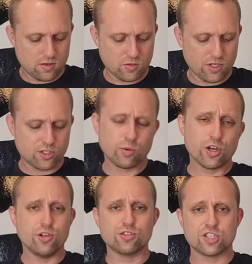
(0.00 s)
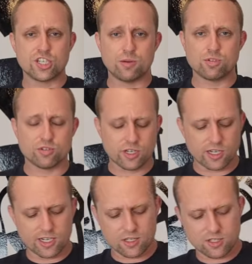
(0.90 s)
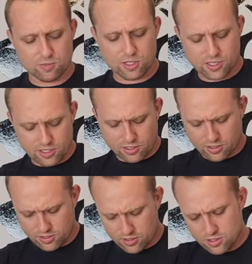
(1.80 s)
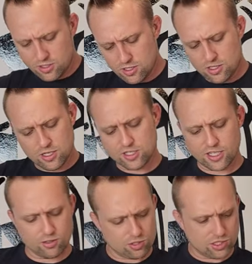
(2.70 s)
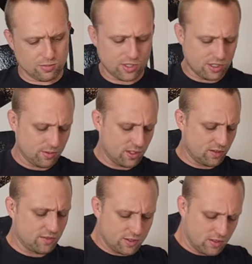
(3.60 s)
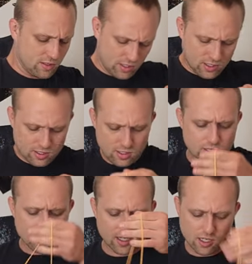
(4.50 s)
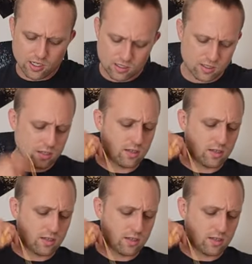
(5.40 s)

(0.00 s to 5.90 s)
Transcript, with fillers: right, so we're gonna use the same string. I got a zipline uh, Psycho Sunburn, I believe, on here.